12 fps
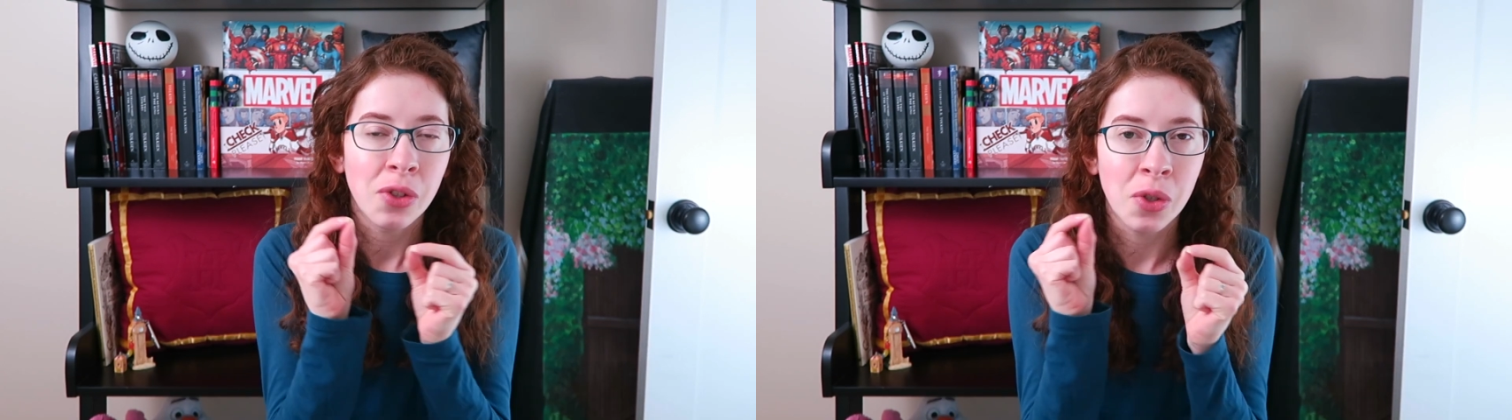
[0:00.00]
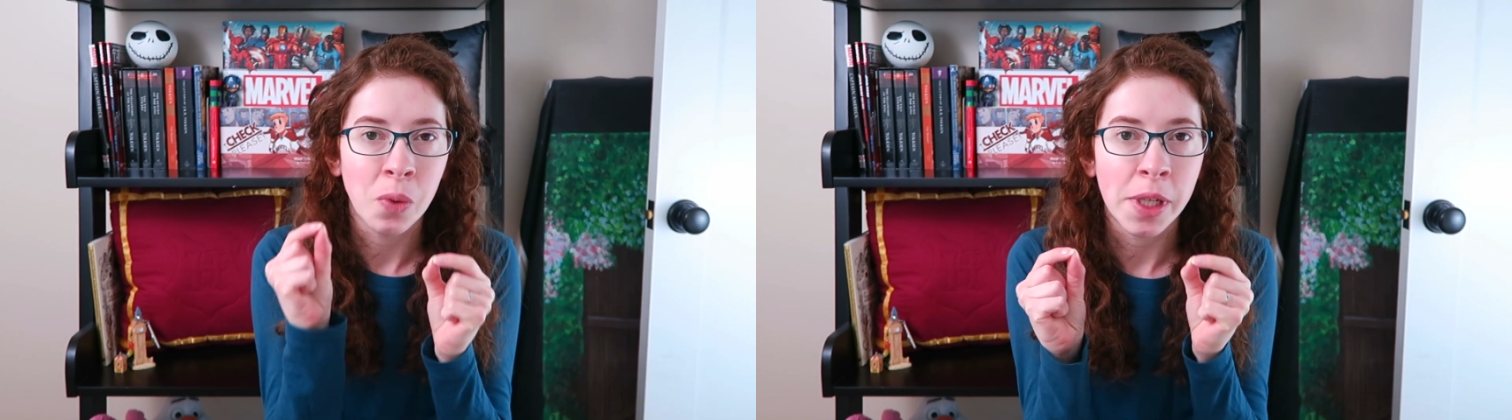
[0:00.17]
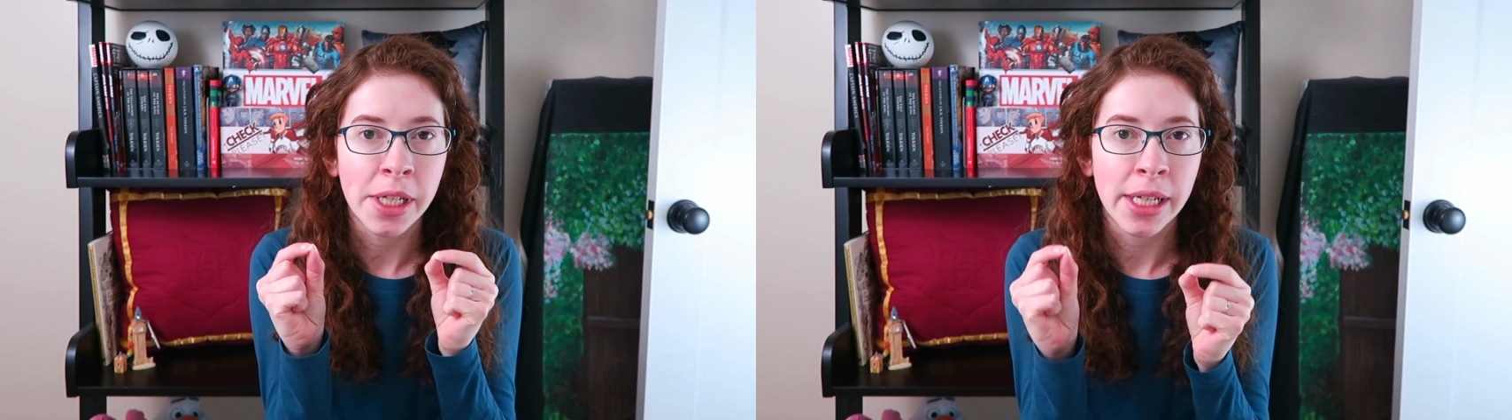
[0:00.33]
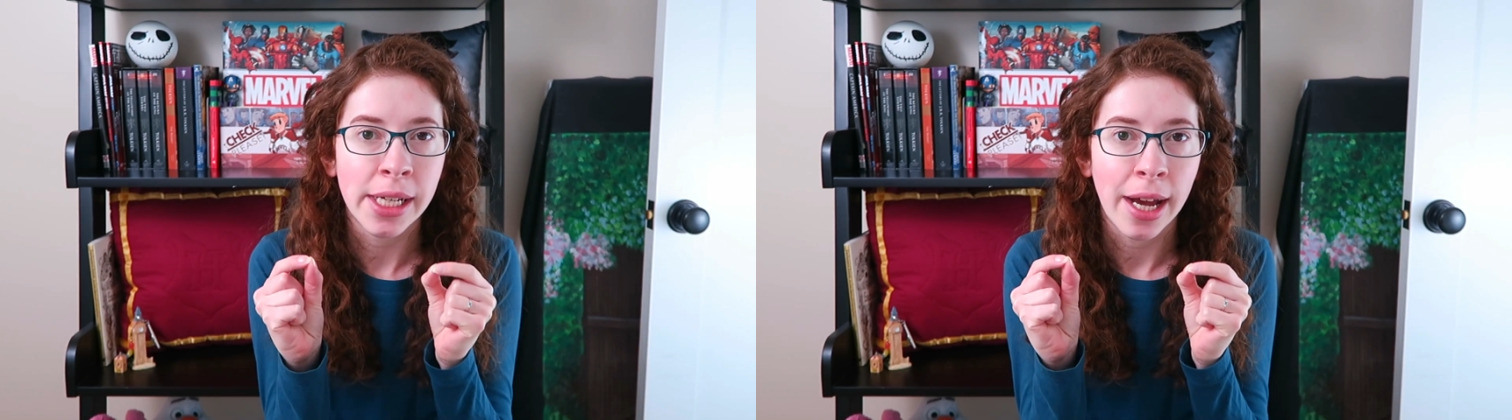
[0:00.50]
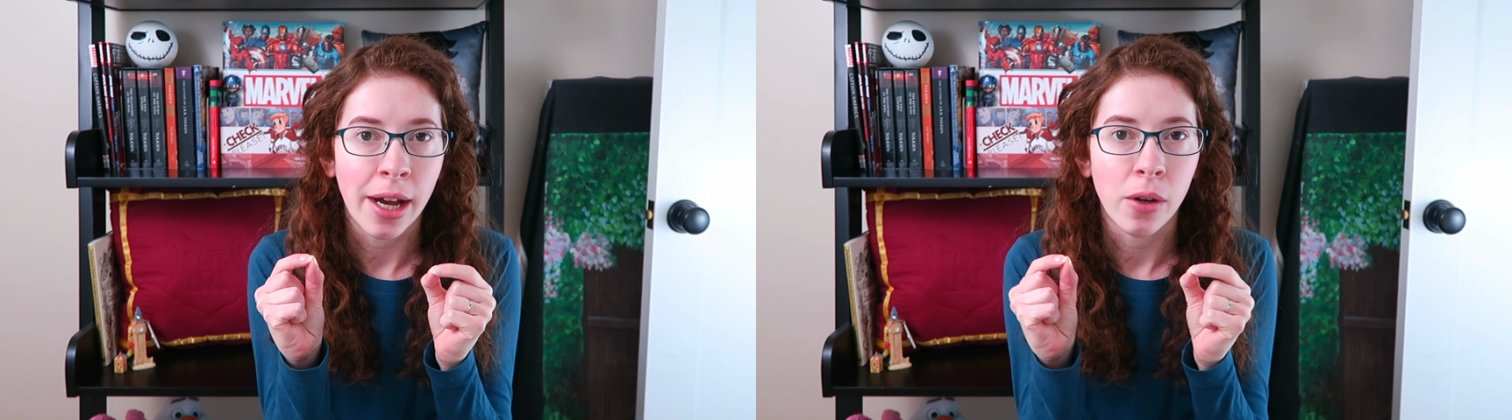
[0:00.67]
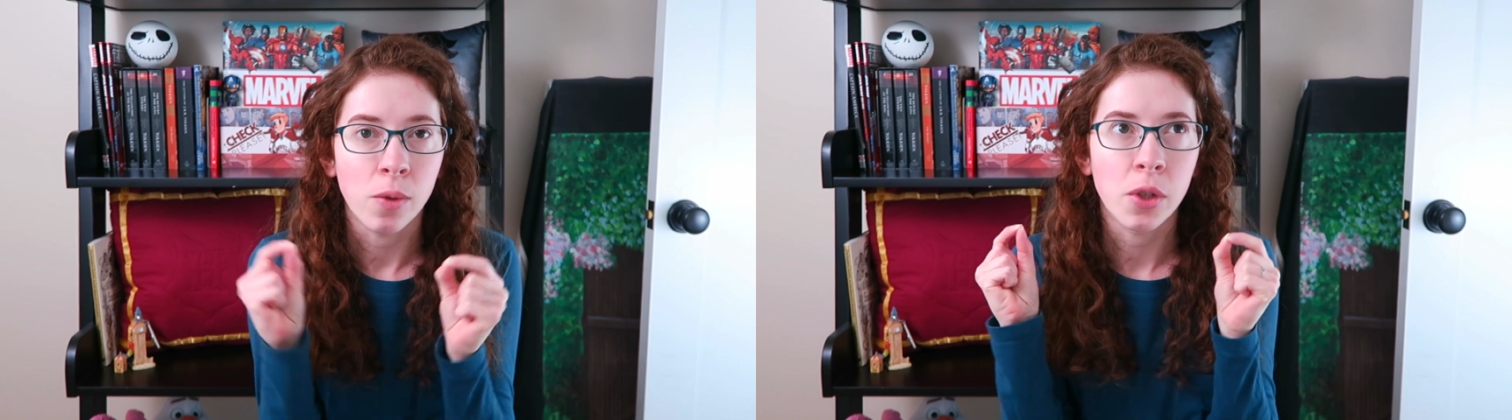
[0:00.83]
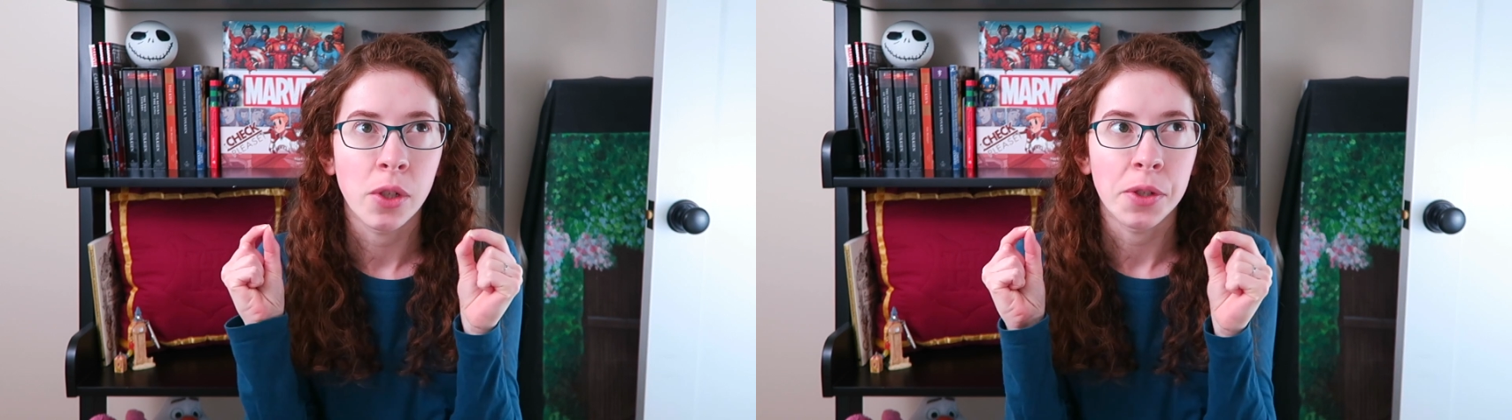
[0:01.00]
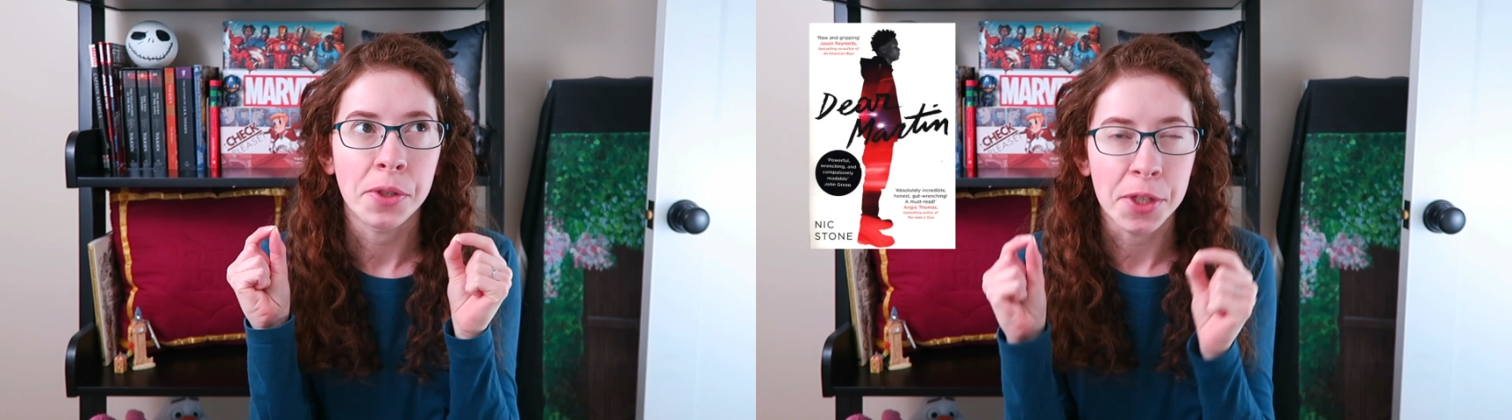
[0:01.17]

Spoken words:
squeaking out